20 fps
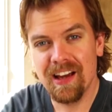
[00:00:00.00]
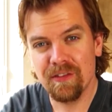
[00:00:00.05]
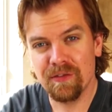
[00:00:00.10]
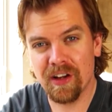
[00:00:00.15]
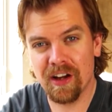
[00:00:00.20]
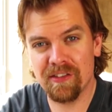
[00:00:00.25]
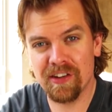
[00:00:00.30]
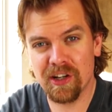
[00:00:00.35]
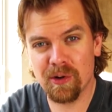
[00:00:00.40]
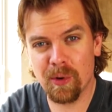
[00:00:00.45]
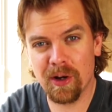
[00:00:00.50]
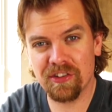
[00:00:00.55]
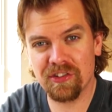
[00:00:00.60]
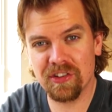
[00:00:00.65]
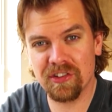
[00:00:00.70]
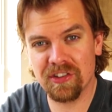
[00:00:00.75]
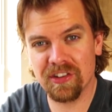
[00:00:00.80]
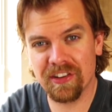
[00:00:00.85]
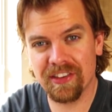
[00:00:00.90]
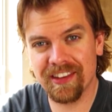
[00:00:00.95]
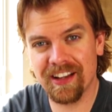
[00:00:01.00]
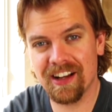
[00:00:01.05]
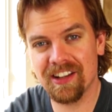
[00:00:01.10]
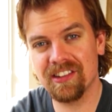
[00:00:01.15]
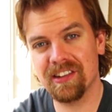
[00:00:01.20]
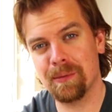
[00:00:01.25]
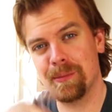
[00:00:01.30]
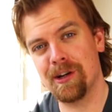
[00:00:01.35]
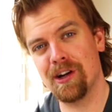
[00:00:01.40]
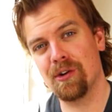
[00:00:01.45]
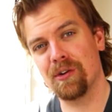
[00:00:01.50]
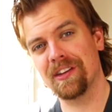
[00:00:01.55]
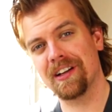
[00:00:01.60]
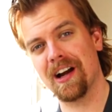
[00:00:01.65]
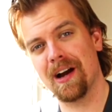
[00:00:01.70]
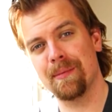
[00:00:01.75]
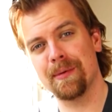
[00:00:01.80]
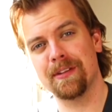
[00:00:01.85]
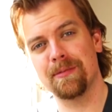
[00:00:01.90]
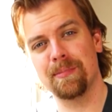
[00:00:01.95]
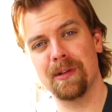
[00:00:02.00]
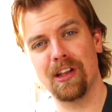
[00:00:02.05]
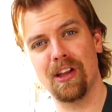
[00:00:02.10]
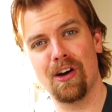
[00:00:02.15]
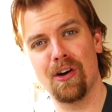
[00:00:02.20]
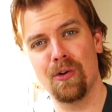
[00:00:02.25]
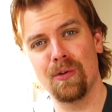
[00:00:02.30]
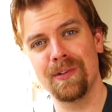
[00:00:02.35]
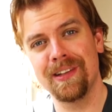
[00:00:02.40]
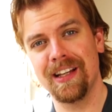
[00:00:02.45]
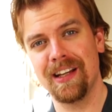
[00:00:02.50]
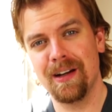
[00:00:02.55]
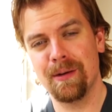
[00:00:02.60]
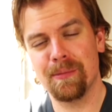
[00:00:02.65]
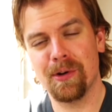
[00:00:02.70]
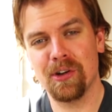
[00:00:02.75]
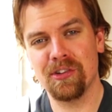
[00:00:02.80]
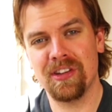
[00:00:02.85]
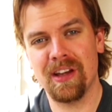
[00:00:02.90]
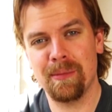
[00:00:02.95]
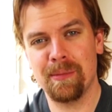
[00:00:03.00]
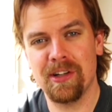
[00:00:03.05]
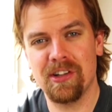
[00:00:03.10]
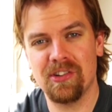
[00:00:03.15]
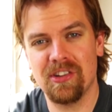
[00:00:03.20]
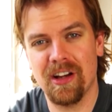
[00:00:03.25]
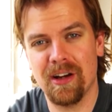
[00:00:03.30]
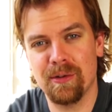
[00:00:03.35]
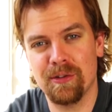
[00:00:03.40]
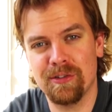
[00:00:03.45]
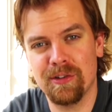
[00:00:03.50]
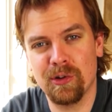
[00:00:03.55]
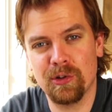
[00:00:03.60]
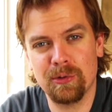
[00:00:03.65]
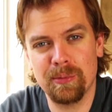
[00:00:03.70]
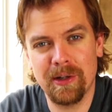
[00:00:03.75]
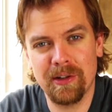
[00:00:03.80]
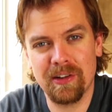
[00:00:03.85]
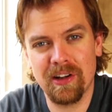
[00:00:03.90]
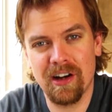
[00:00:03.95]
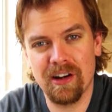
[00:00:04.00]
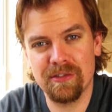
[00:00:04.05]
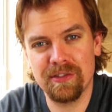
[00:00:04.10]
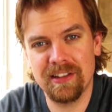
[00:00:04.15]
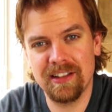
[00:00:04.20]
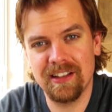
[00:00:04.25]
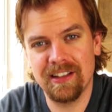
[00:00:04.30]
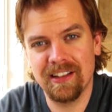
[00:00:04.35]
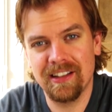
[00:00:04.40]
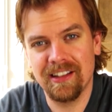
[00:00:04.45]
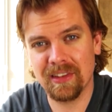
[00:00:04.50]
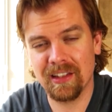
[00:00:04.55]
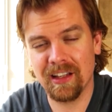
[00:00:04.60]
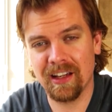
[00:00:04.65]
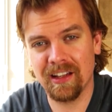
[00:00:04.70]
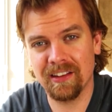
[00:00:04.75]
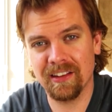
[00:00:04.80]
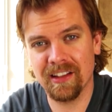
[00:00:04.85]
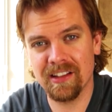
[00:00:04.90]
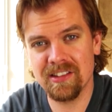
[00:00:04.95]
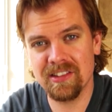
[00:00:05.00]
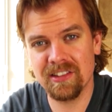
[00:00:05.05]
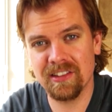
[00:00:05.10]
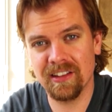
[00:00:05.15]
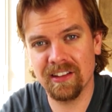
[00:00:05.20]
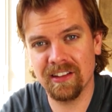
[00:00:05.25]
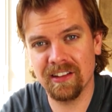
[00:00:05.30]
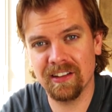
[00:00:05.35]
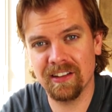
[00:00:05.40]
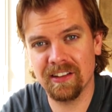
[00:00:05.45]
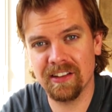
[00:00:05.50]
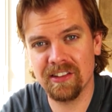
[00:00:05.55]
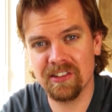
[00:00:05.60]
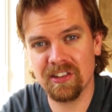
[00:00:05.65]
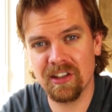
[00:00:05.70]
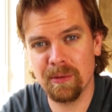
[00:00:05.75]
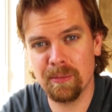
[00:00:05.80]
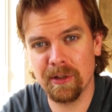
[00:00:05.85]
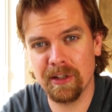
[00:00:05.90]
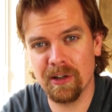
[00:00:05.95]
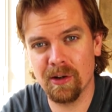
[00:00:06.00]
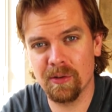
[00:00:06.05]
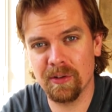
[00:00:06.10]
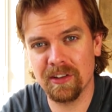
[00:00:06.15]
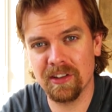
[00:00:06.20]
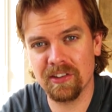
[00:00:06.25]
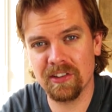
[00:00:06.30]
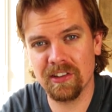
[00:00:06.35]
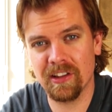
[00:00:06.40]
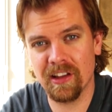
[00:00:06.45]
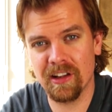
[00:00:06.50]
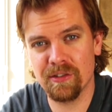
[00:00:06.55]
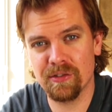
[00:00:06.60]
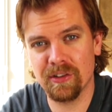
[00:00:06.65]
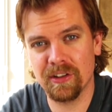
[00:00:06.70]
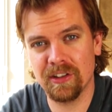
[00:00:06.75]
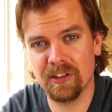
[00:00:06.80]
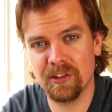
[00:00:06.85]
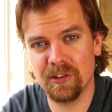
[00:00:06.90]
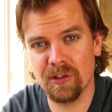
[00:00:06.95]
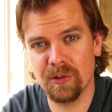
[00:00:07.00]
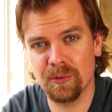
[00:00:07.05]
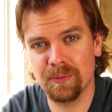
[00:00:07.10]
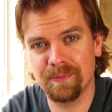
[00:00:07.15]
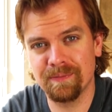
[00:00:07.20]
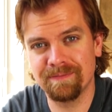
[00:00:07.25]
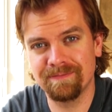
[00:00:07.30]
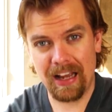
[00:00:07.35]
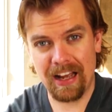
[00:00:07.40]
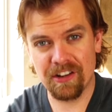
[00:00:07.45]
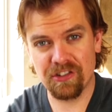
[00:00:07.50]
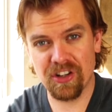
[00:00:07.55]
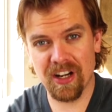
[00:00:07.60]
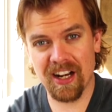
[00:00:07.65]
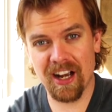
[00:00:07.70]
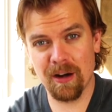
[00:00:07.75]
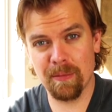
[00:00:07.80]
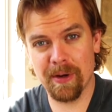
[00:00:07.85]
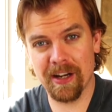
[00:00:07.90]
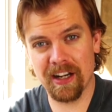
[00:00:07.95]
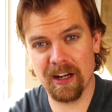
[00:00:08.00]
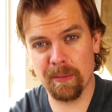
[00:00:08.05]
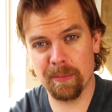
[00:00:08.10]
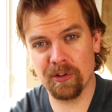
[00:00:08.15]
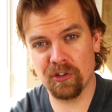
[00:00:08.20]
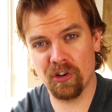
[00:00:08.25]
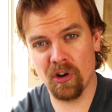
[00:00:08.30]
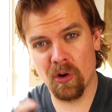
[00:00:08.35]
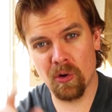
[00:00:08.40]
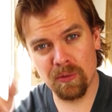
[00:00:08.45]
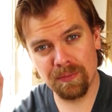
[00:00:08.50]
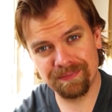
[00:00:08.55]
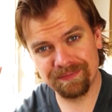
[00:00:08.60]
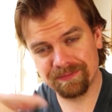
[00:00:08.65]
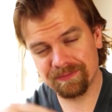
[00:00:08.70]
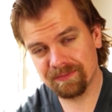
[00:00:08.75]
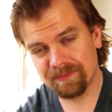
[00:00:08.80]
If you have any questions or thoughts, let me know in the comments below. I'm always happy to chat with folks about coffee, and let's keep it going. This is a lot of fun to do. And check out my Cup of Joe.